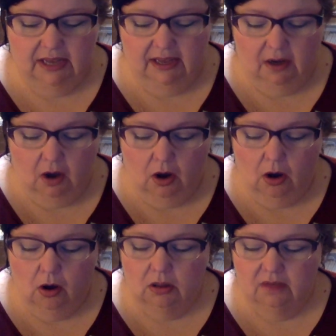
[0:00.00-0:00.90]
and
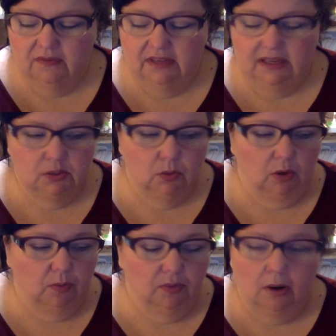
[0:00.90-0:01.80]
all of these
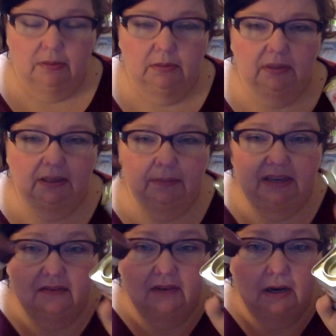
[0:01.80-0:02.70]
will probably be
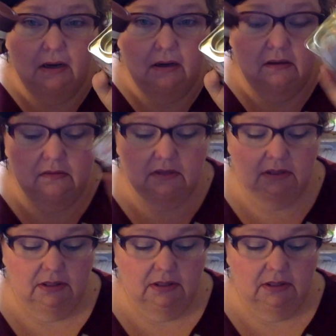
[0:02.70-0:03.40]
involved